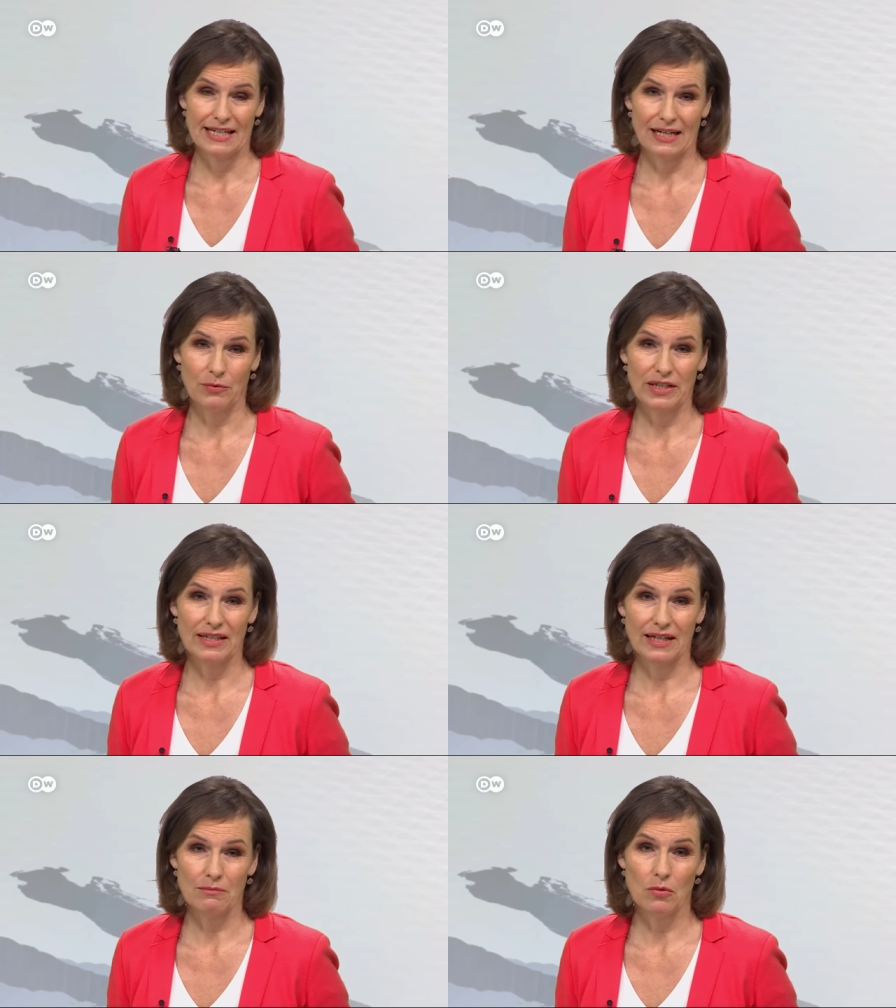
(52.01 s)
And we
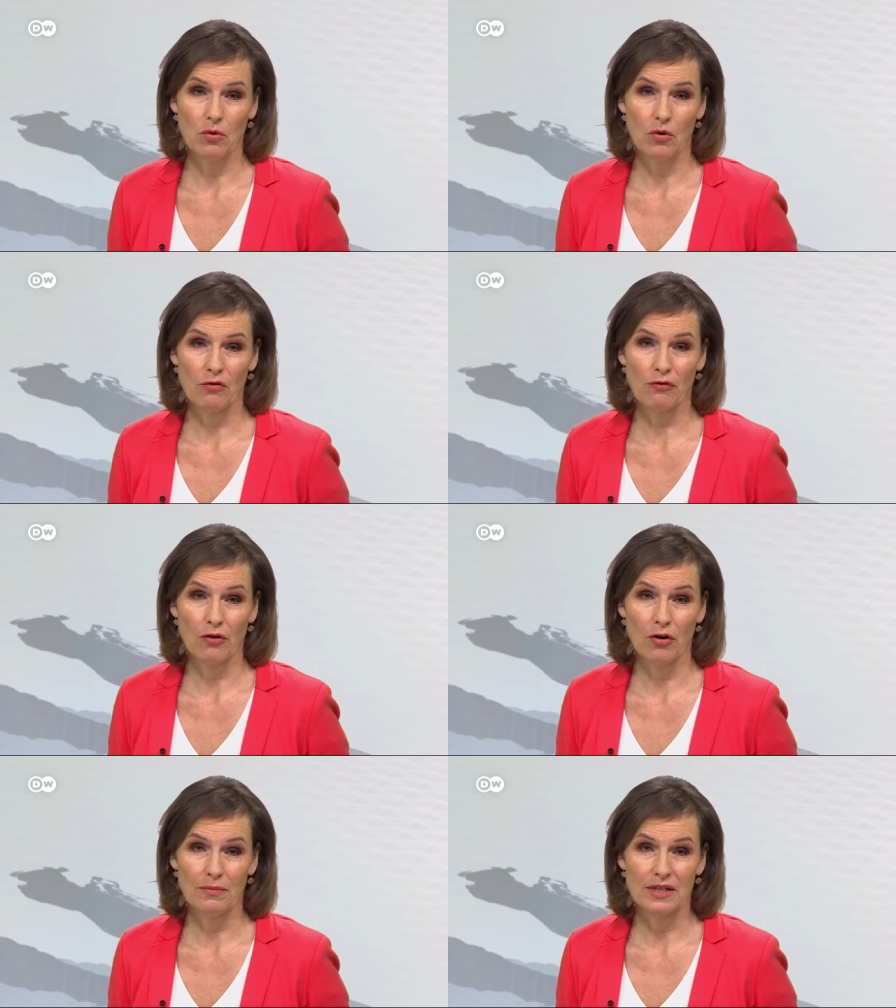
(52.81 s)
can get more
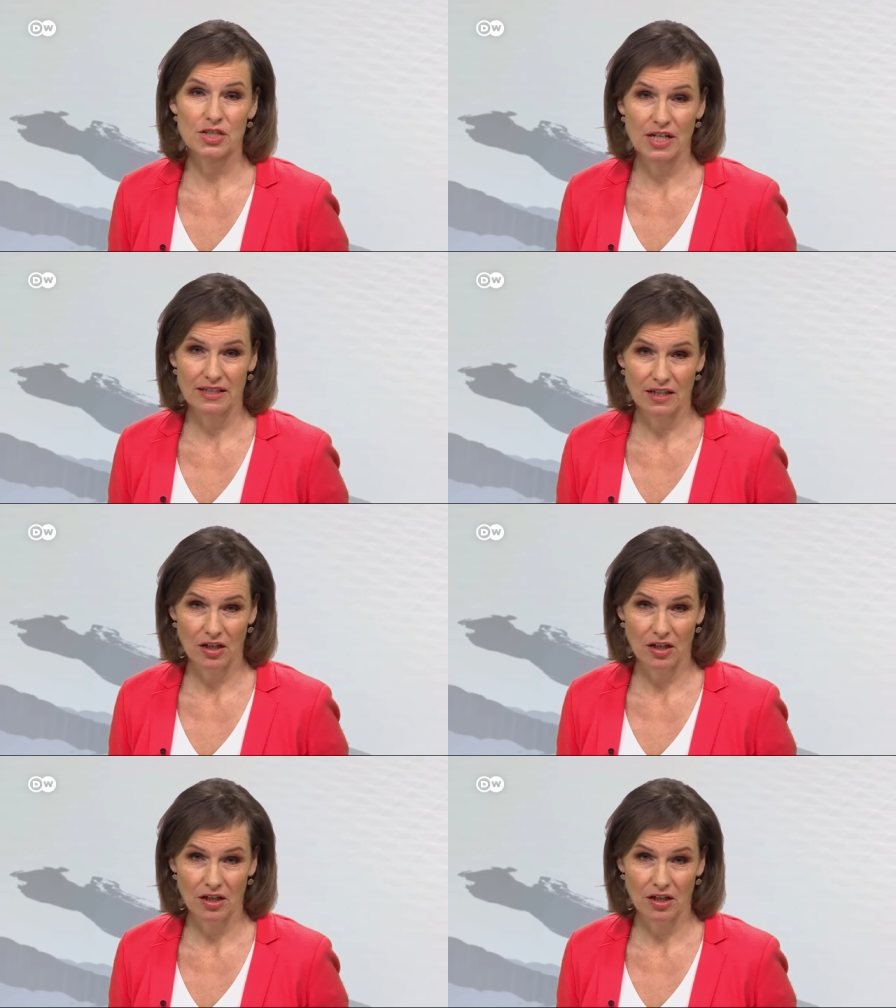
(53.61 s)
from Shaina